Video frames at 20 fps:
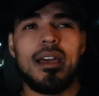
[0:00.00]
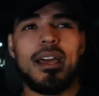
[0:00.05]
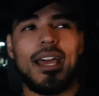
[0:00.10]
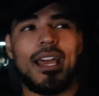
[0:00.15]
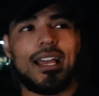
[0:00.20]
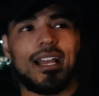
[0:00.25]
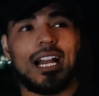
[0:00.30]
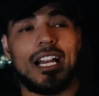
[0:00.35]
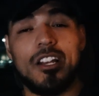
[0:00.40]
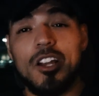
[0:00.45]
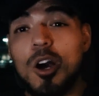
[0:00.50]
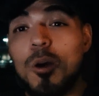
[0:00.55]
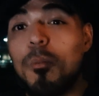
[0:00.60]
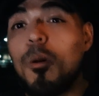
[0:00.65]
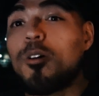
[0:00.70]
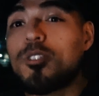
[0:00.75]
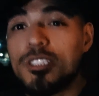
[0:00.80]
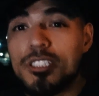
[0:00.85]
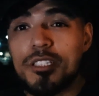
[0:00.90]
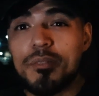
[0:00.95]
and I know
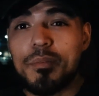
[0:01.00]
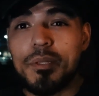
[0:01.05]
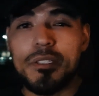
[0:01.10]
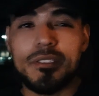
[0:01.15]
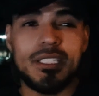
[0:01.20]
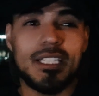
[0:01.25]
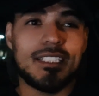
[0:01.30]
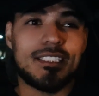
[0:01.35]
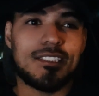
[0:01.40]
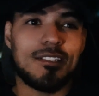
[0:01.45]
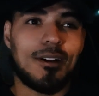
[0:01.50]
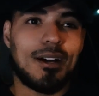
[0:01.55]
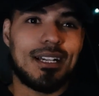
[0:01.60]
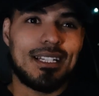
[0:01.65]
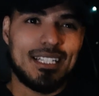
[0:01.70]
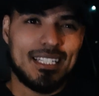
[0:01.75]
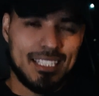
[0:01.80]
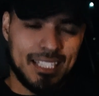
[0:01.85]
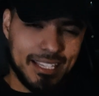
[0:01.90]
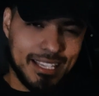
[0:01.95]
most of the music, so
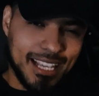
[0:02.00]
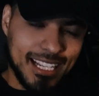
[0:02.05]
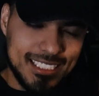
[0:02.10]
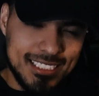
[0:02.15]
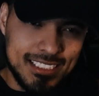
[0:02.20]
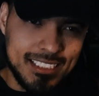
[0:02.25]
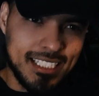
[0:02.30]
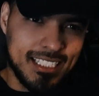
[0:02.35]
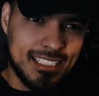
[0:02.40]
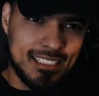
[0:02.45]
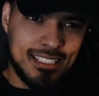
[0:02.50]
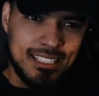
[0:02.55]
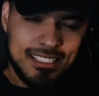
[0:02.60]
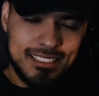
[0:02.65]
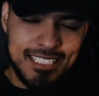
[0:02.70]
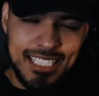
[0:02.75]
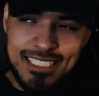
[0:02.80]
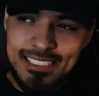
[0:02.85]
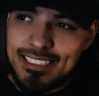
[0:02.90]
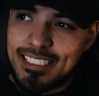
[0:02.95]
it gets it, it
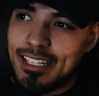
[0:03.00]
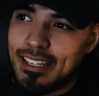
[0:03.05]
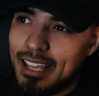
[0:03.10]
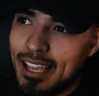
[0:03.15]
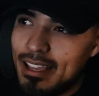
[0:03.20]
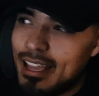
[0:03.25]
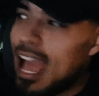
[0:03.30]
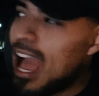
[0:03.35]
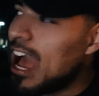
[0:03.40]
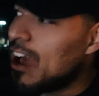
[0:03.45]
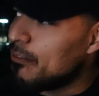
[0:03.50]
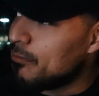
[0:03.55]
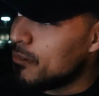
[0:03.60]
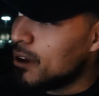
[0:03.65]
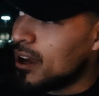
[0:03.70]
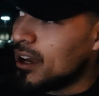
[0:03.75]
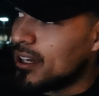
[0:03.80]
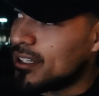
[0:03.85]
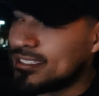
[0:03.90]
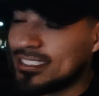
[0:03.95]
tends to have
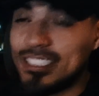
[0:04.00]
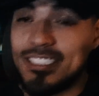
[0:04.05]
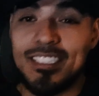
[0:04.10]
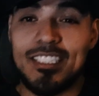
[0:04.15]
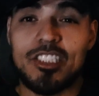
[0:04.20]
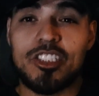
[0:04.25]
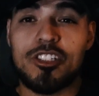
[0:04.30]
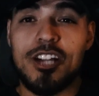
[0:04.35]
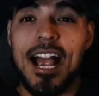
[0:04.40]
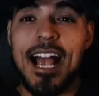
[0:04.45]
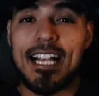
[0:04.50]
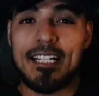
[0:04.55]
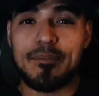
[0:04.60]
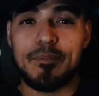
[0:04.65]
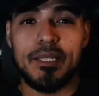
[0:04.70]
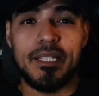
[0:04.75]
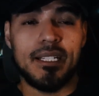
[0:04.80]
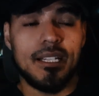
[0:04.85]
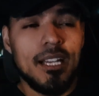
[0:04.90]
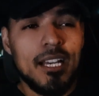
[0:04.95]
uh, to distract
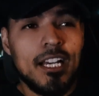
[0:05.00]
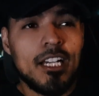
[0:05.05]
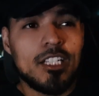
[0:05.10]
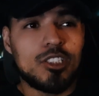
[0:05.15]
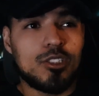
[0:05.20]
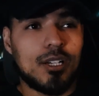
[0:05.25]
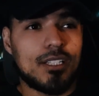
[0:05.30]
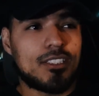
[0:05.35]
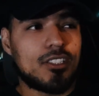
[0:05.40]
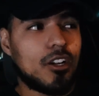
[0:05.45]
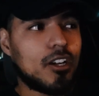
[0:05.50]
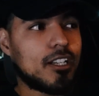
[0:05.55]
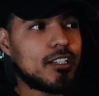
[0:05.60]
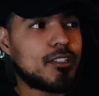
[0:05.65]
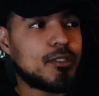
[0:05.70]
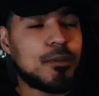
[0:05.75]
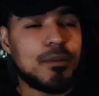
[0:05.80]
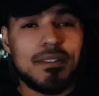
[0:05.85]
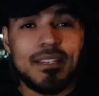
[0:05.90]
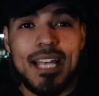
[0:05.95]
me. So I started
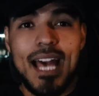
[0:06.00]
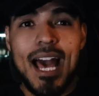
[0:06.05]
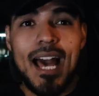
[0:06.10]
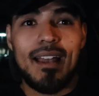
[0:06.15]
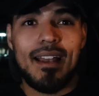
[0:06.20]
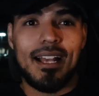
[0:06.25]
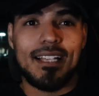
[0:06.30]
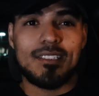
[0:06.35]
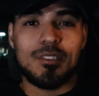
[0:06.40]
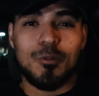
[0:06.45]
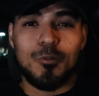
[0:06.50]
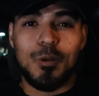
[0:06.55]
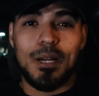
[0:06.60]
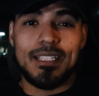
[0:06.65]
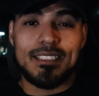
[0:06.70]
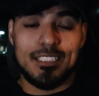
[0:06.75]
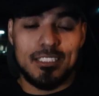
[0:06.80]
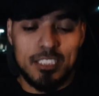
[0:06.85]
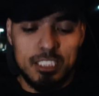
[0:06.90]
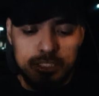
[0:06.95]
doing that as a way
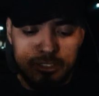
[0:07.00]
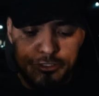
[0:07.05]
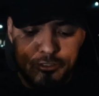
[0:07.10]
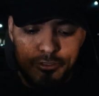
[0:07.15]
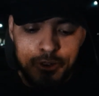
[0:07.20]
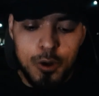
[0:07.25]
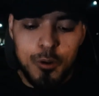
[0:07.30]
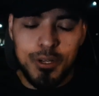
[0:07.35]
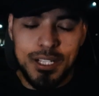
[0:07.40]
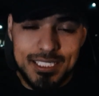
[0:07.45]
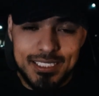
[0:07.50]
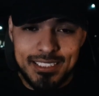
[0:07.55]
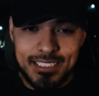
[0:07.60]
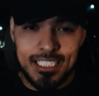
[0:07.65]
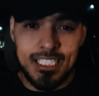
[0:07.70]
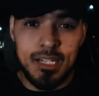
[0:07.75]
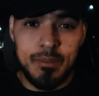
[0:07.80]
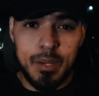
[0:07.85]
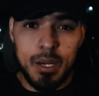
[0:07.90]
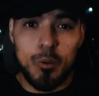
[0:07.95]
to just focus
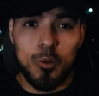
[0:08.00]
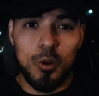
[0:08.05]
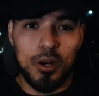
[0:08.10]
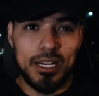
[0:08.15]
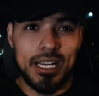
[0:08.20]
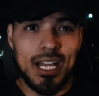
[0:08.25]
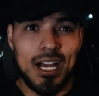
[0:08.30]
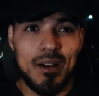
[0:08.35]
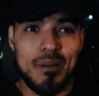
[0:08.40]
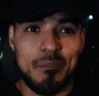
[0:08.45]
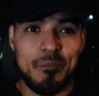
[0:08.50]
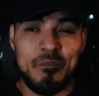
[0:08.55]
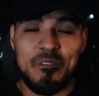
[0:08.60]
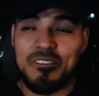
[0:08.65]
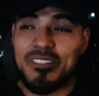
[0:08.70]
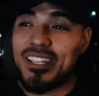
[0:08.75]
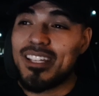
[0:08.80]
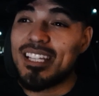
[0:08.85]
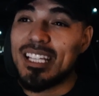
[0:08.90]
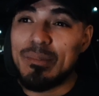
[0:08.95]
in on my workout. I'm
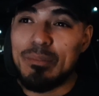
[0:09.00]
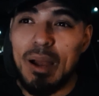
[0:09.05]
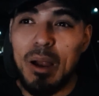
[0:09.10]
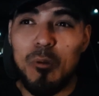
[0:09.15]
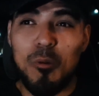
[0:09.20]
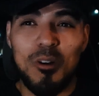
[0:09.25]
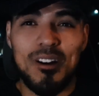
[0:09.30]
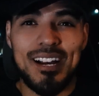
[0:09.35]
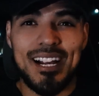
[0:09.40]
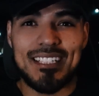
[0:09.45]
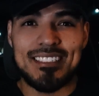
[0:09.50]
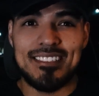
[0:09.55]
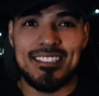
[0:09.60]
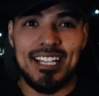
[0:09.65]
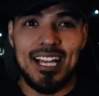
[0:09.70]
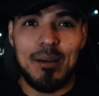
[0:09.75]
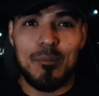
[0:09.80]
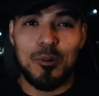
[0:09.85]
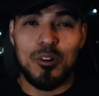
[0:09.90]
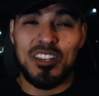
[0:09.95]
feeling my workouts a
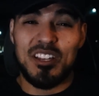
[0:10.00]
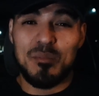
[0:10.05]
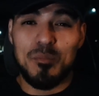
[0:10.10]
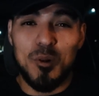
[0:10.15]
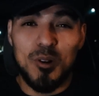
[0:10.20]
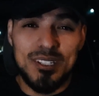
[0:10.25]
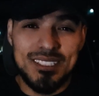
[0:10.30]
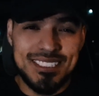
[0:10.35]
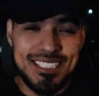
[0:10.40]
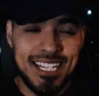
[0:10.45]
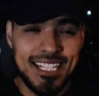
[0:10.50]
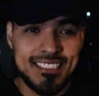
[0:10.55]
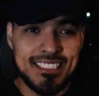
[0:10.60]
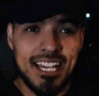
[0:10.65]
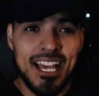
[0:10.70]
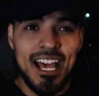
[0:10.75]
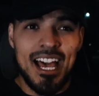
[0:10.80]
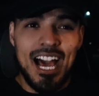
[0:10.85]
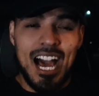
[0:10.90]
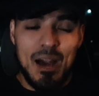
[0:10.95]
lot more; they're more intense.
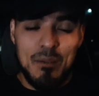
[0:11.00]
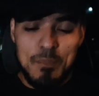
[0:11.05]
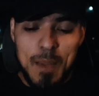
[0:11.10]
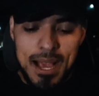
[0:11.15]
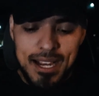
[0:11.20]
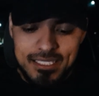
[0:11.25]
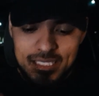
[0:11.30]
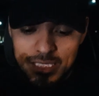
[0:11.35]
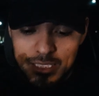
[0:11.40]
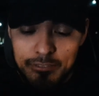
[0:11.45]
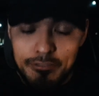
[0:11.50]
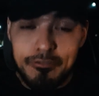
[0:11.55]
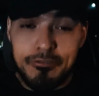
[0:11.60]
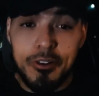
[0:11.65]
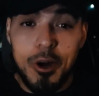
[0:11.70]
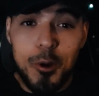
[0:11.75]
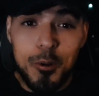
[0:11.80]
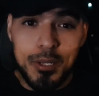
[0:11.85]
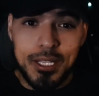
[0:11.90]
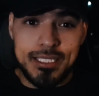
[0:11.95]
I'm actually
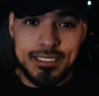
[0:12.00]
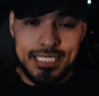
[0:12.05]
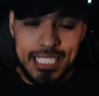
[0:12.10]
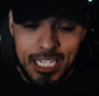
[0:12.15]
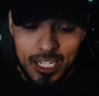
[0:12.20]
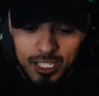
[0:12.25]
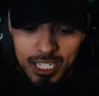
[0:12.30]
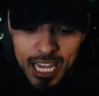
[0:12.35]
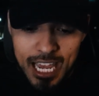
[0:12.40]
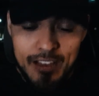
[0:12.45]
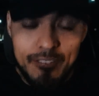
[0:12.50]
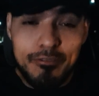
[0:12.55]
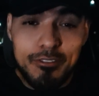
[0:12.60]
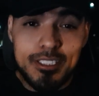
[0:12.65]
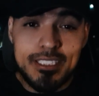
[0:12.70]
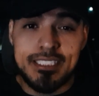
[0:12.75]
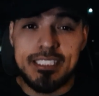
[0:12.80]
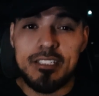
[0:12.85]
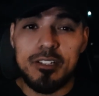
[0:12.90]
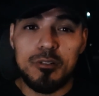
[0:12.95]
focused, like on every
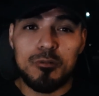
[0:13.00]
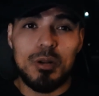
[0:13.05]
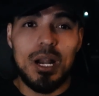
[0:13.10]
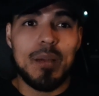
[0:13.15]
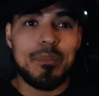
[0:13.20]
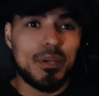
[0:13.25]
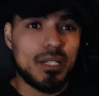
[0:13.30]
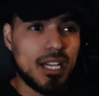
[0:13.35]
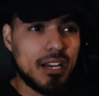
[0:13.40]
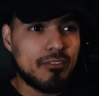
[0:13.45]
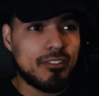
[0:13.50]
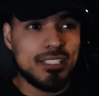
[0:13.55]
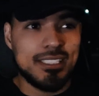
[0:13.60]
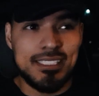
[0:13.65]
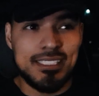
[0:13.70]
single rep, on every